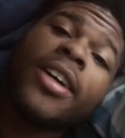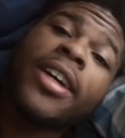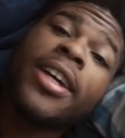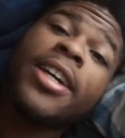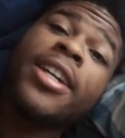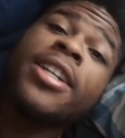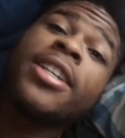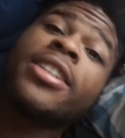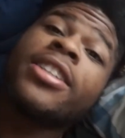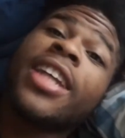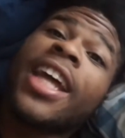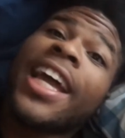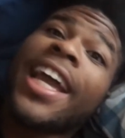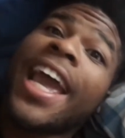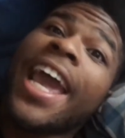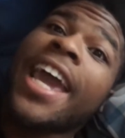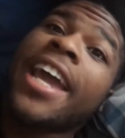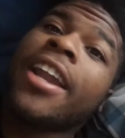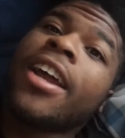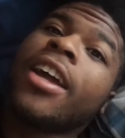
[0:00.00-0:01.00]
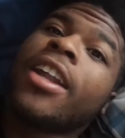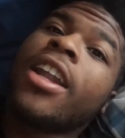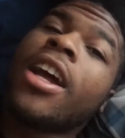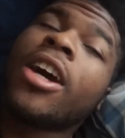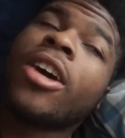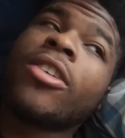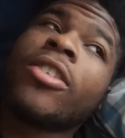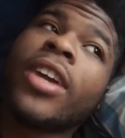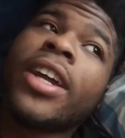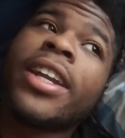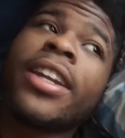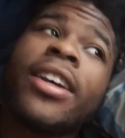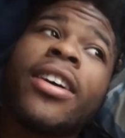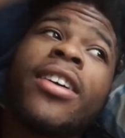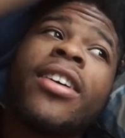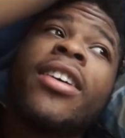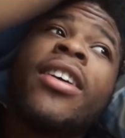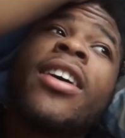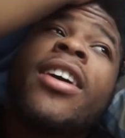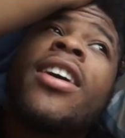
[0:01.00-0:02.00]
It is like 8 o'clock right
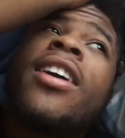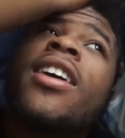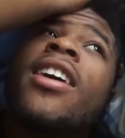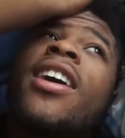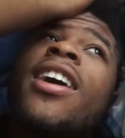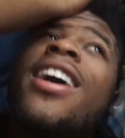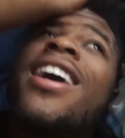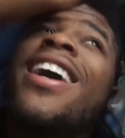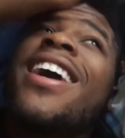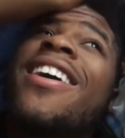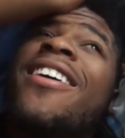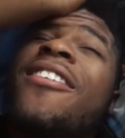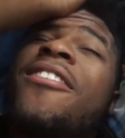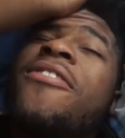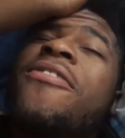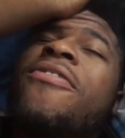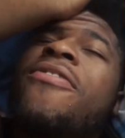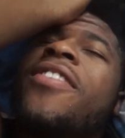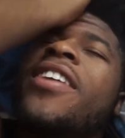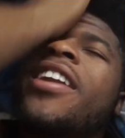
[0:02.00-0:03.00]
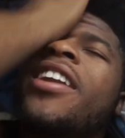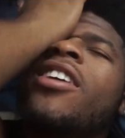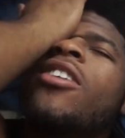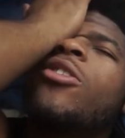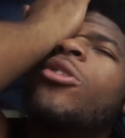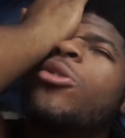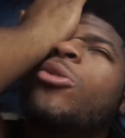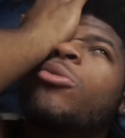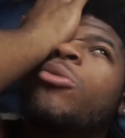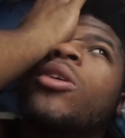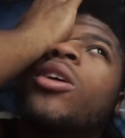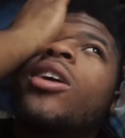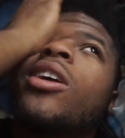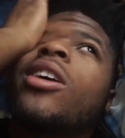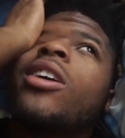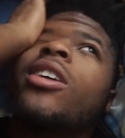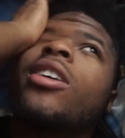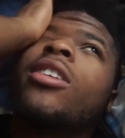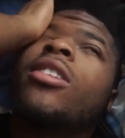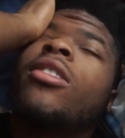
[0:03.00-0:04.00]
now. Finna go to
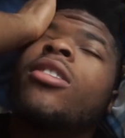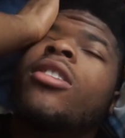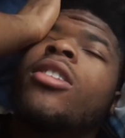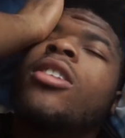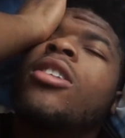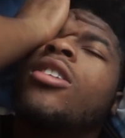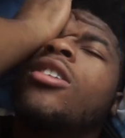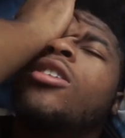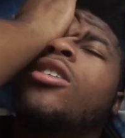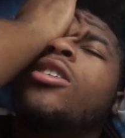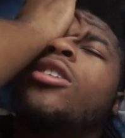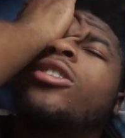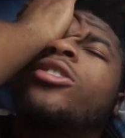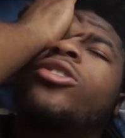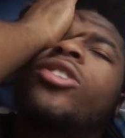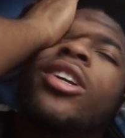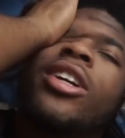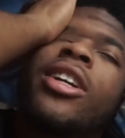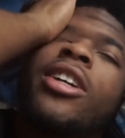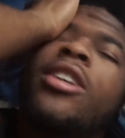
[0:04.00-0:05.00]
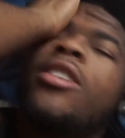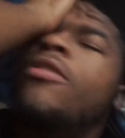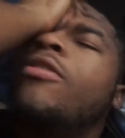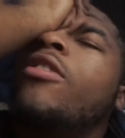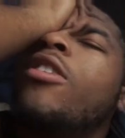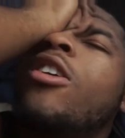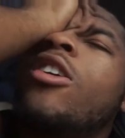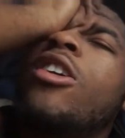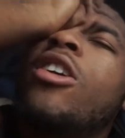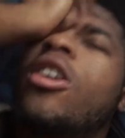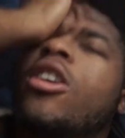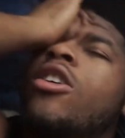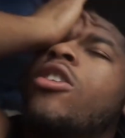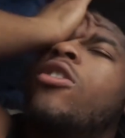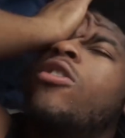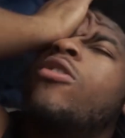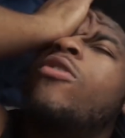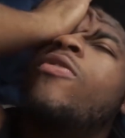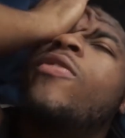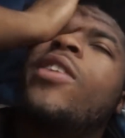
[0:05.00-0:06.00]
work. Uh, start a good vlog
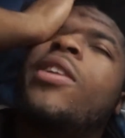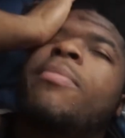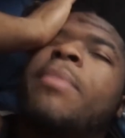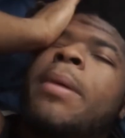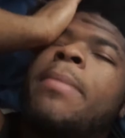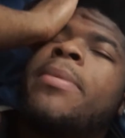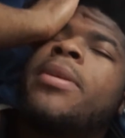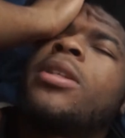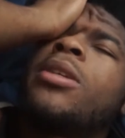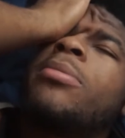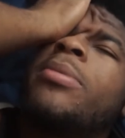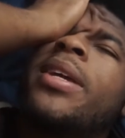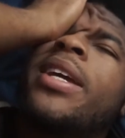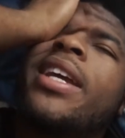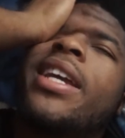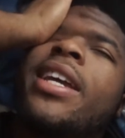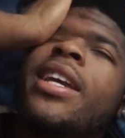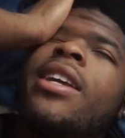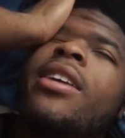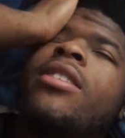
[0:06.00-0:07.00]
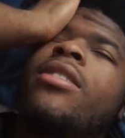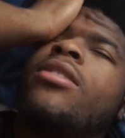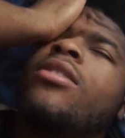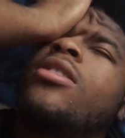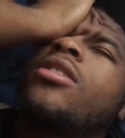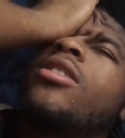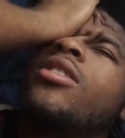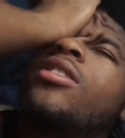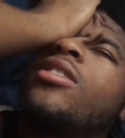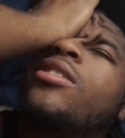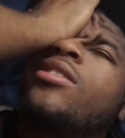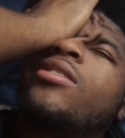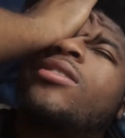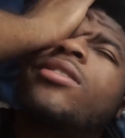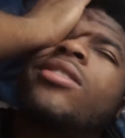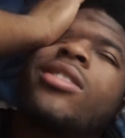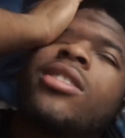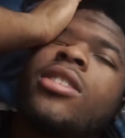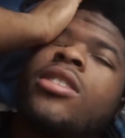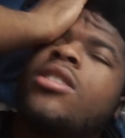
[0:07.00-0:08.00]
off. Finna make me something to eat.
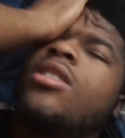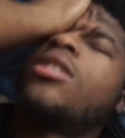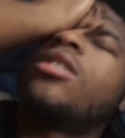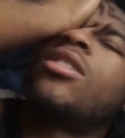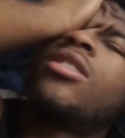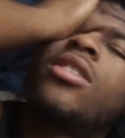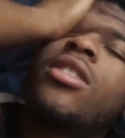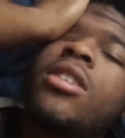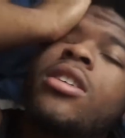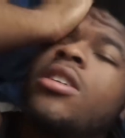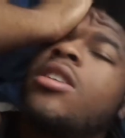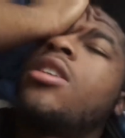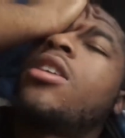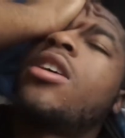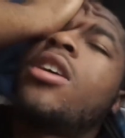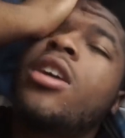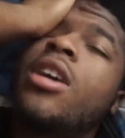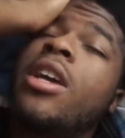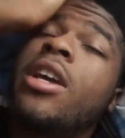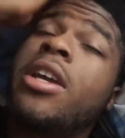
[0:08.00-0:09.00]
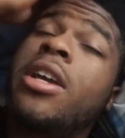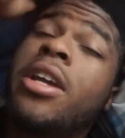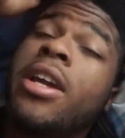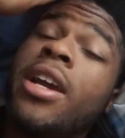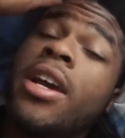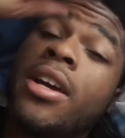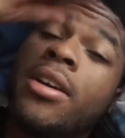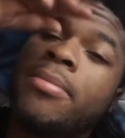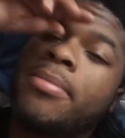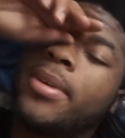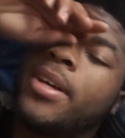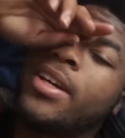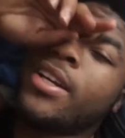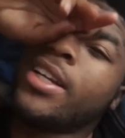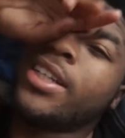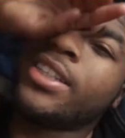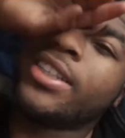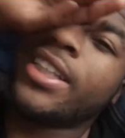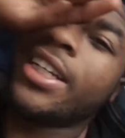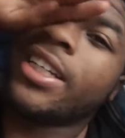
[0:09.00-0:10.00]
Uh, yeah, man,
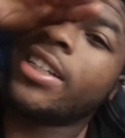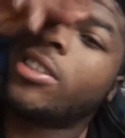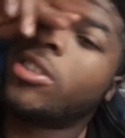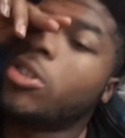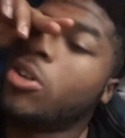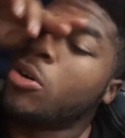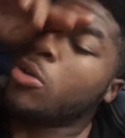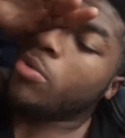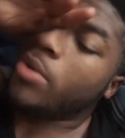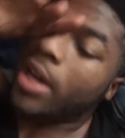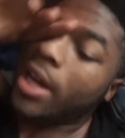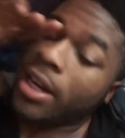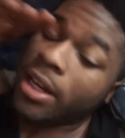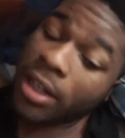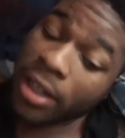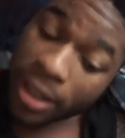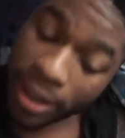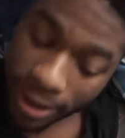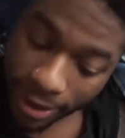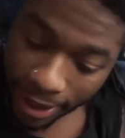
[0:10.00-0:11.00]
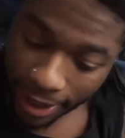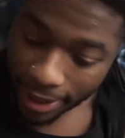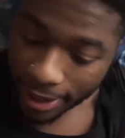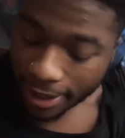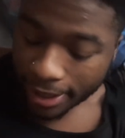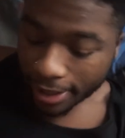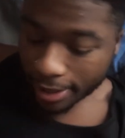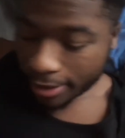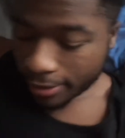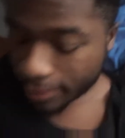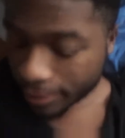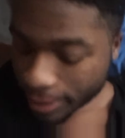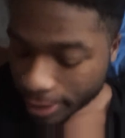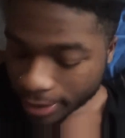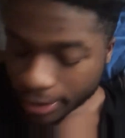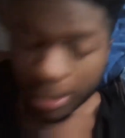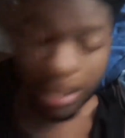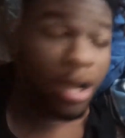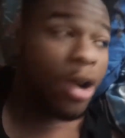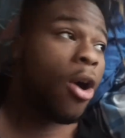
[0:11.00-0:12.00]
let's get to it. We got a good day ahead of us.
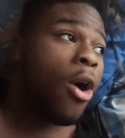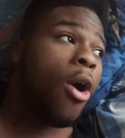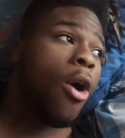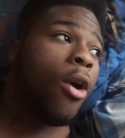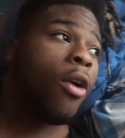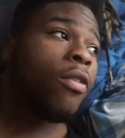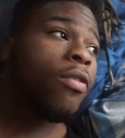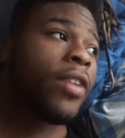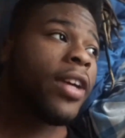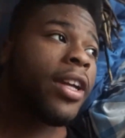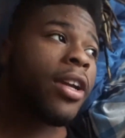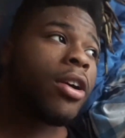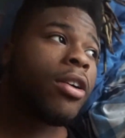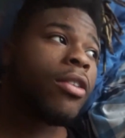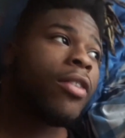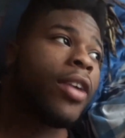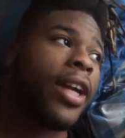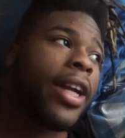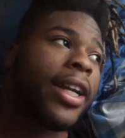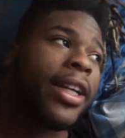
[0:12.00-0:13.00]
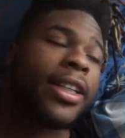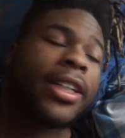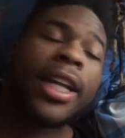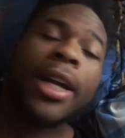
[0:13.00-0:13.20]
Hopefully it don't rain.